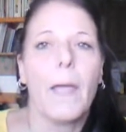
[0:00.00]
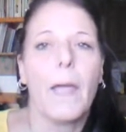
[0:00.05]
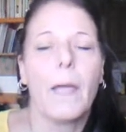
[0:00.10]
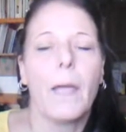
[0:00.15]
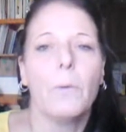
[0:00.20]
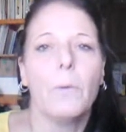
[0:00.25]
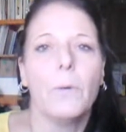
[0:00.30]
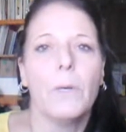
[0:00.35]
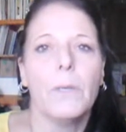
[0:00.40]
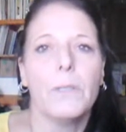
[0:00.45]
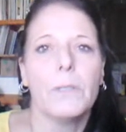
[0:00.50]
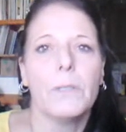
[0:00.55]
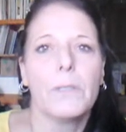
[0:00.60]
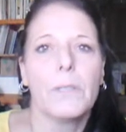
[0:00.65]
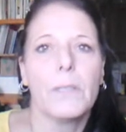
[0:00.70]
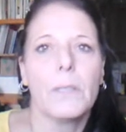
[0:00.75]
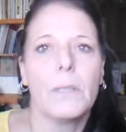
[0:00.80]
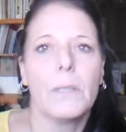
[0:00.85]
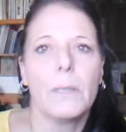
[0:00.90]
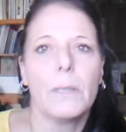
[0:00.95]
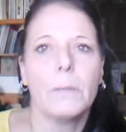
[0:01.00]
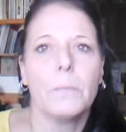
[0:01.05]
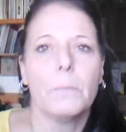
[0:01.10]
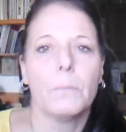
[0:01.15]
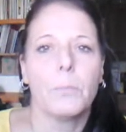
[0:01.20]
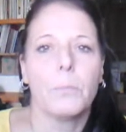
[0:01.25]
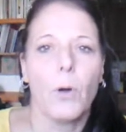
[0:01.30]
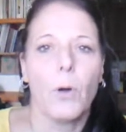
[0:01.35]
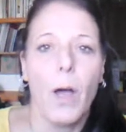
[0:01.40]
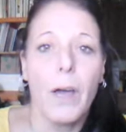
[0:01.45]
I was
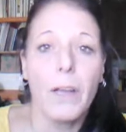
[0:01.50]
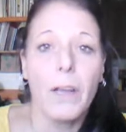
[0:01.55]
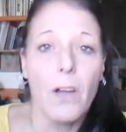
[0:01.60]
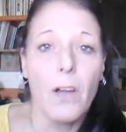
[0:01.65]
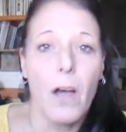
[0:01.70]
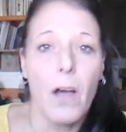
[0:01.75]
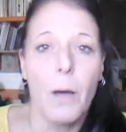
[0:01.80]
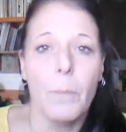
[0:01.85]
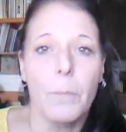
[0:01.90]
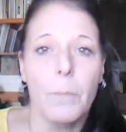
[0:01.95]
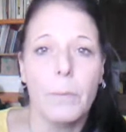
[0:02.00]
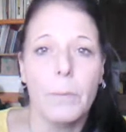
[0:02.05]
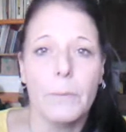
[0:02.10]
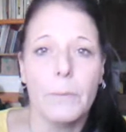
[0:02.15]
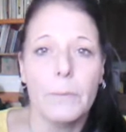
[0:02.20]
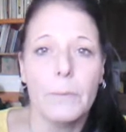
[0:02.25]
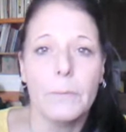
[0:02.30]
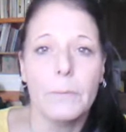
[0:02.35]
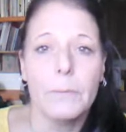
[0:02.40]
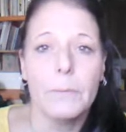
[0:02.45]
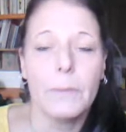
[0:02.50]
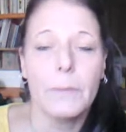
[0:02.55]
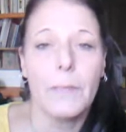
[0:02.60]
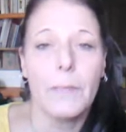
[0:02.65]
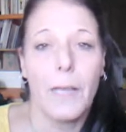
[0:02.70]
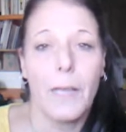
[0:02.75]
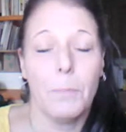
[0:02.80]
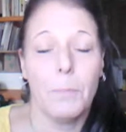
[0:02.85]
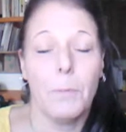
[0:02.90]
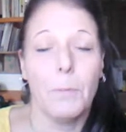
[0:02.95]
brought up.
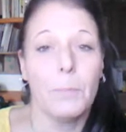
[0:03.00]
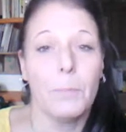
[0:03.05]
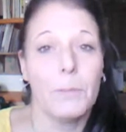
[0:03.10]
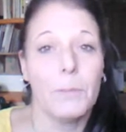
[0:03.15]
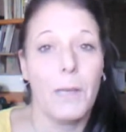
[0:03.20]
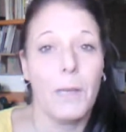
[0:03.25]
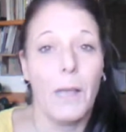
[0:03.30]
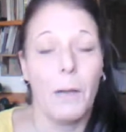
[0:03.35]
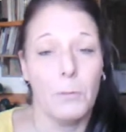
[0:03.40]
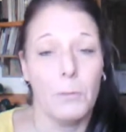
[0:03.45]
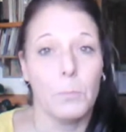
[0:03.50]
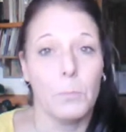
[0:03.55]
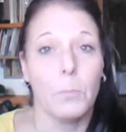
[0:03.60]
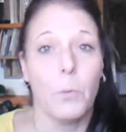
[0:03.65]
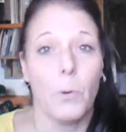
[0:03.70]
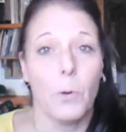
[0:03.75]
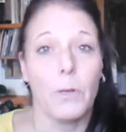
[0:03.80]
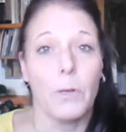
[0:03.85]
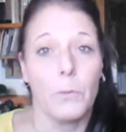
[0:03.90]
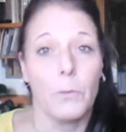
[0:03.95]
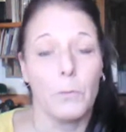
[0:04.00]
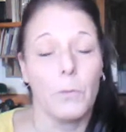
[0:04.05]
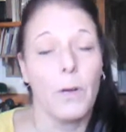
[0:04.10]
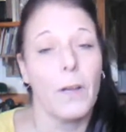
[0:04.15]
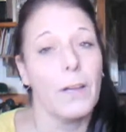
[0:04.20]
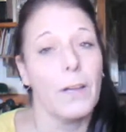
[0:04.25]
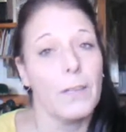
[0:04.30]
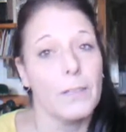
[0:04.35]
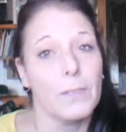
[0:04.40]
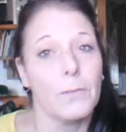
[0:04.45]
A lot of people say I was born and
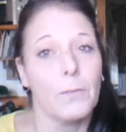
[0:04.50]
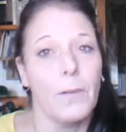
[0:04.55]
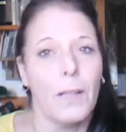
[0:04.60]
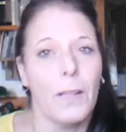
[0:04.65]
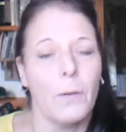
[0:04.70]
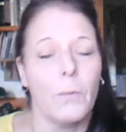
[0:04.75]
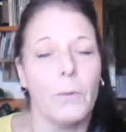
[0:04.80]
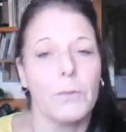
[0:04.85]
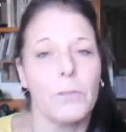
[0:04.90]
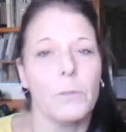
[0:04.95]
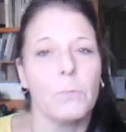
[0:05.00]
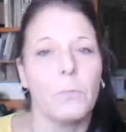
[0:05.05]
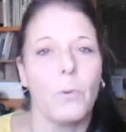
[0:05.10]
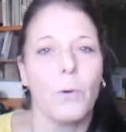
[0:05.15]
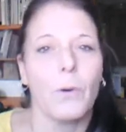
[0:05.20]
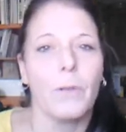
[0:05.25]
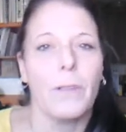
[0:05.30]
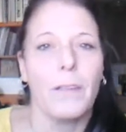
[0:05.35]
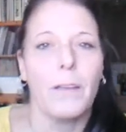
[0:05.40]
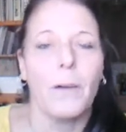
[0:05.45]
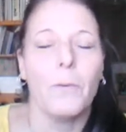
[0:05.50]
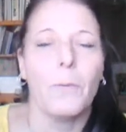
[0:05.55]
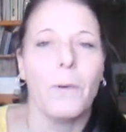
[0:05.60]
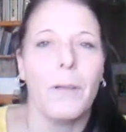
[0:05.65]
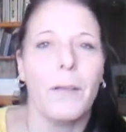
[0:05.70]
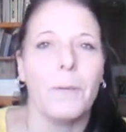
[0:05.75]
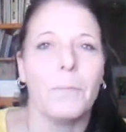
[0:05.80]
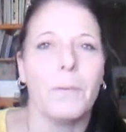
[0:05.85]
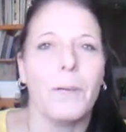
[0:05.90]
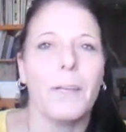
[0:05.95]
raised. Well, I wasn't born that
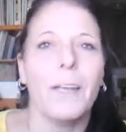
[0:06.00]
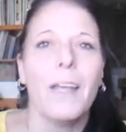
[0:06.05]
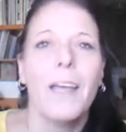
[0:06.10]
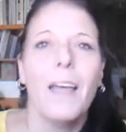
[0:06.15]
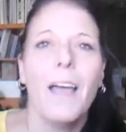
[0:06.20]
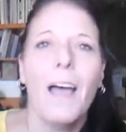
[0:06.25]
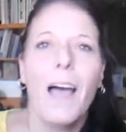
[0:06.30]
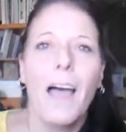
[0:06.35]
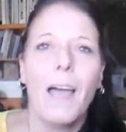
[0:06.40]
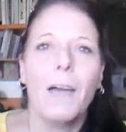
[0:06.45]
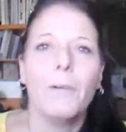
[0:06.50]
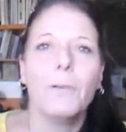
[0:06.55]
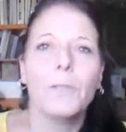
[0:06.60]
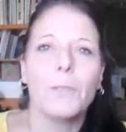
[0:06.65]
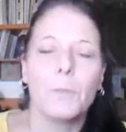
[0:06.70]
way, but I